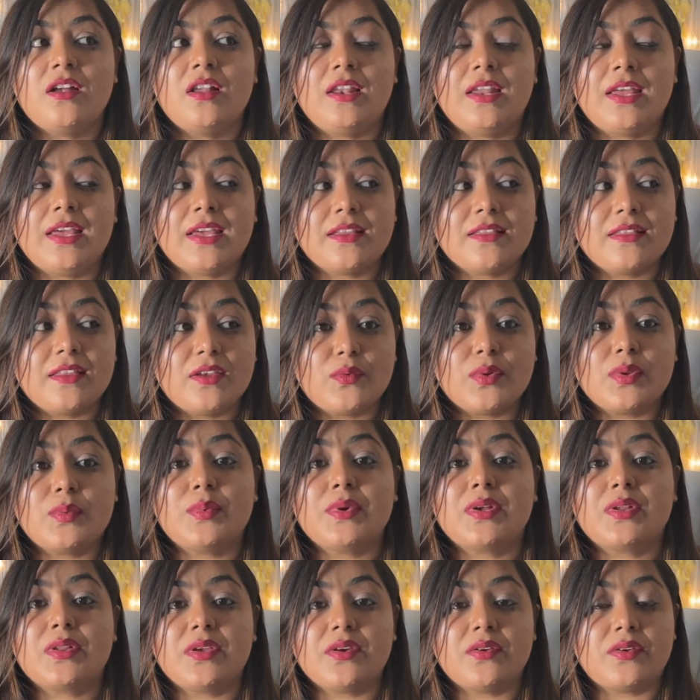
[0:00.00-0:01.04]
Like, they will
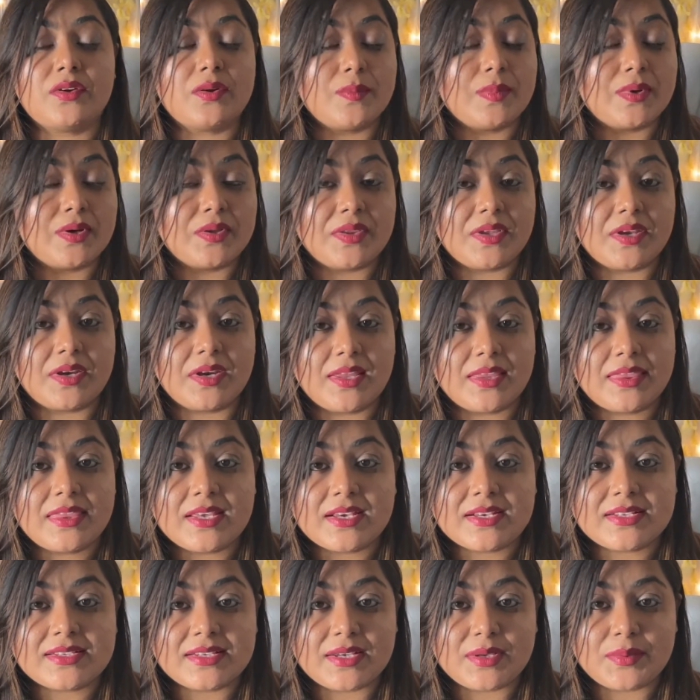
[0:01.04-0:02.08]
be clear about their
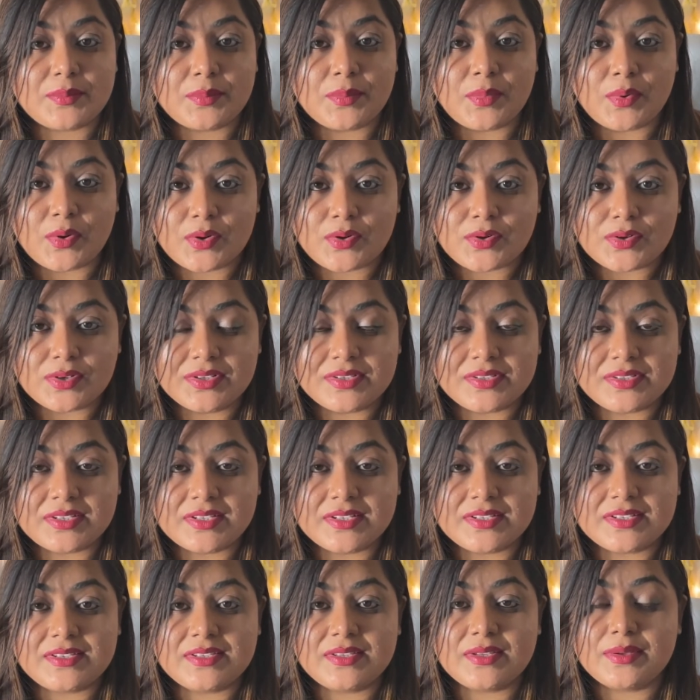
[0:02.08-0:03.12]
ethics and morals
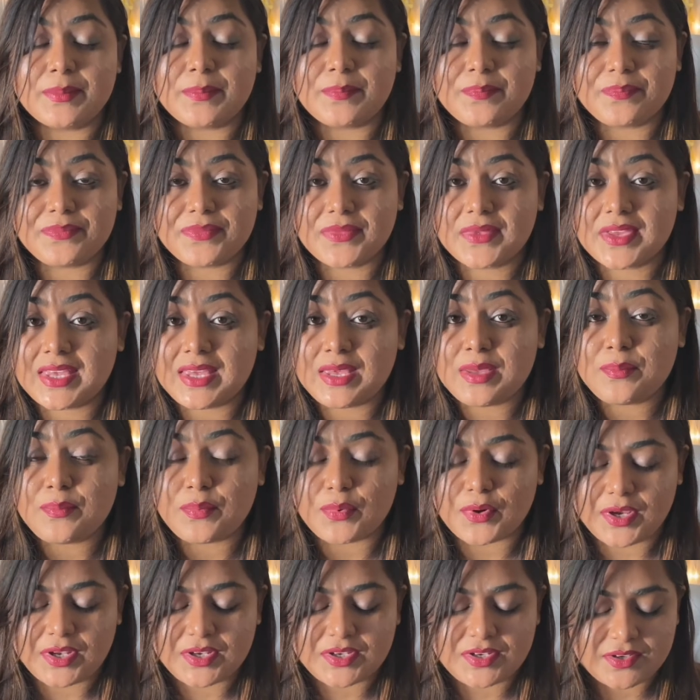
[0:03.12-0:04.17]
is the key
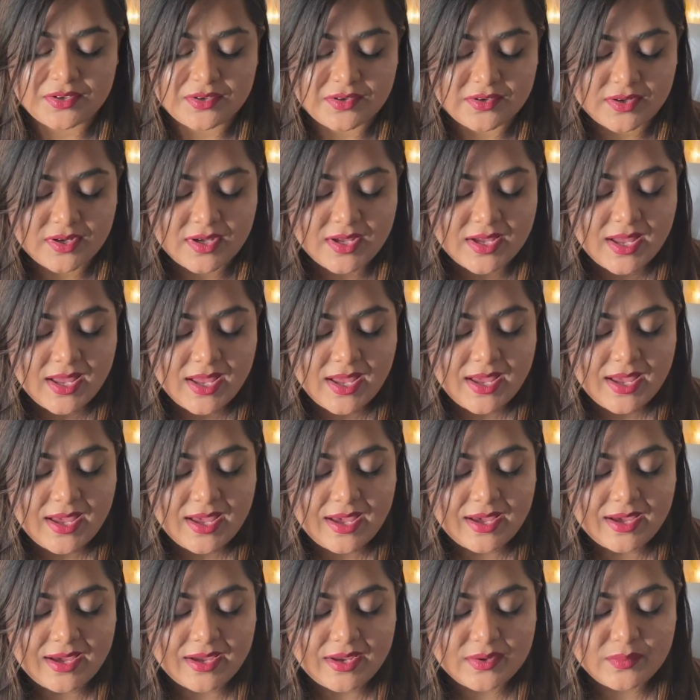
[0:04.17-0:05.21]
point here.
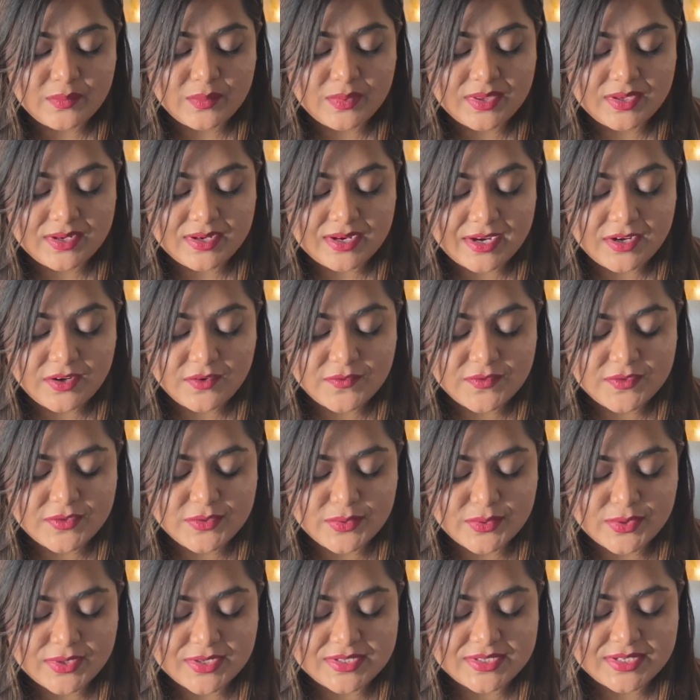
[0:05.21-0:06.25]
And with the Knight of
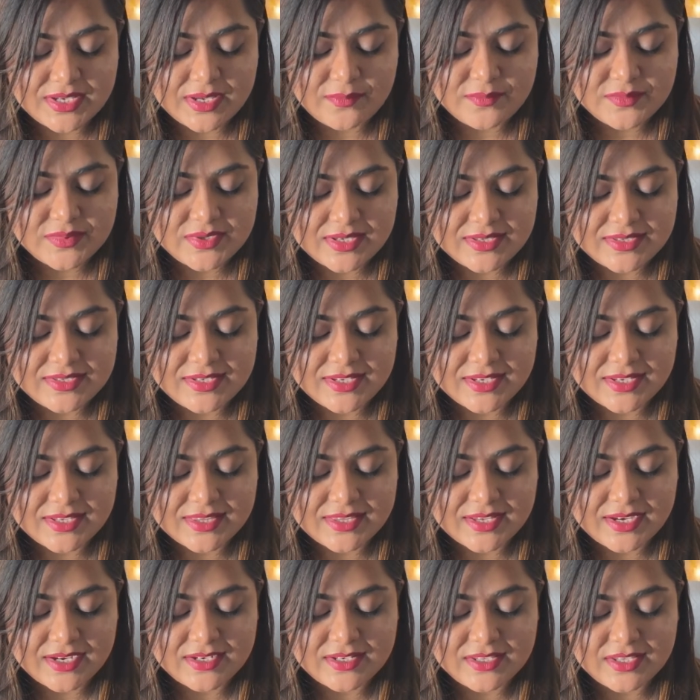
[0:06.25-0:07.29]
Swords, I'm sensing
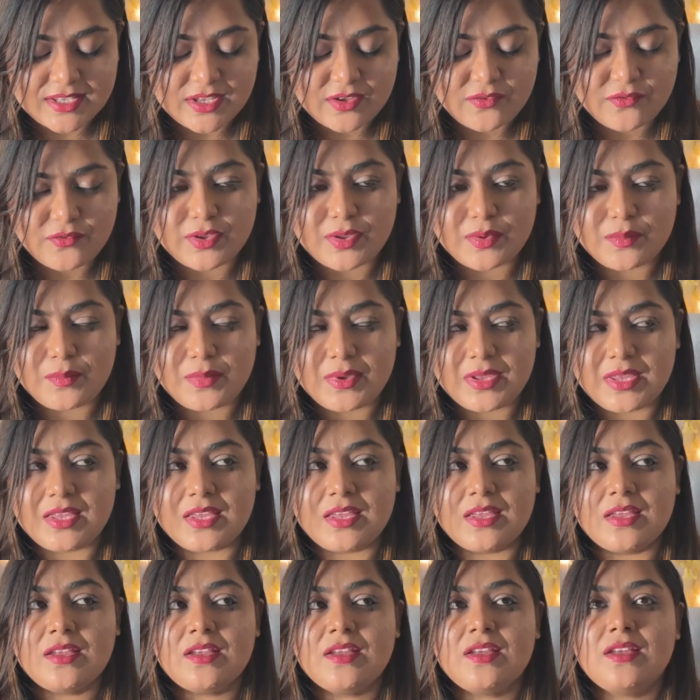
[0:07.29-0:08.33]
that they will
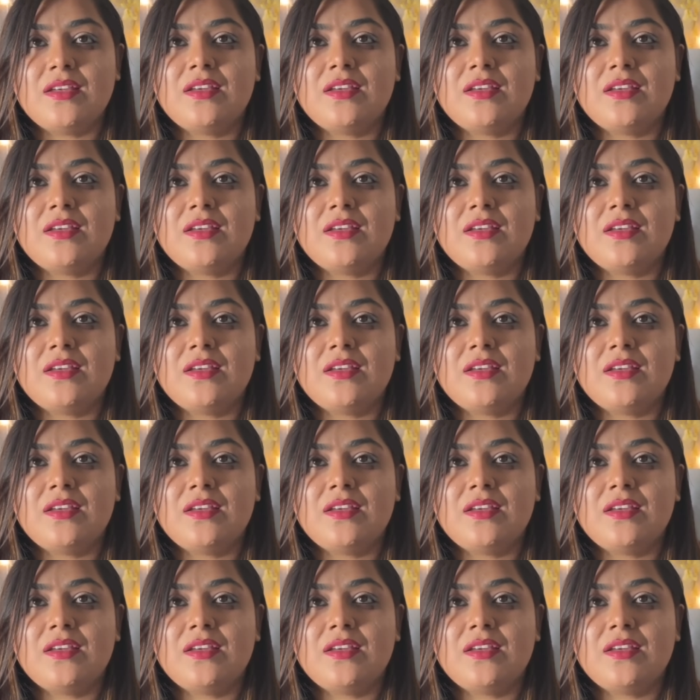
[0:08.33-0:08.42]
be